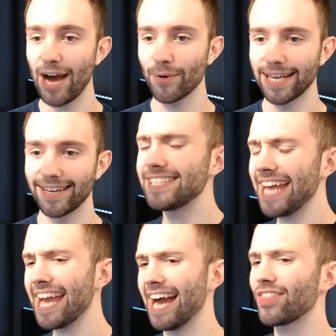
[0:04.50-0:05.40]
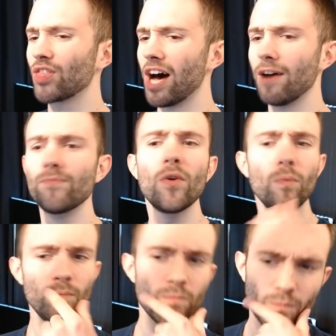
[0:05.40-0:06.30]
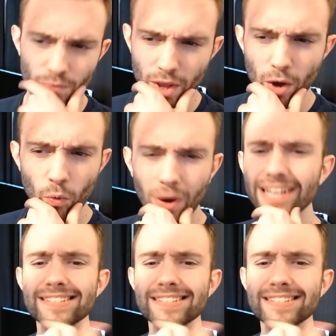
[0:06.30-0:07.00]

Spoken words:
Howdy. Today I thought, what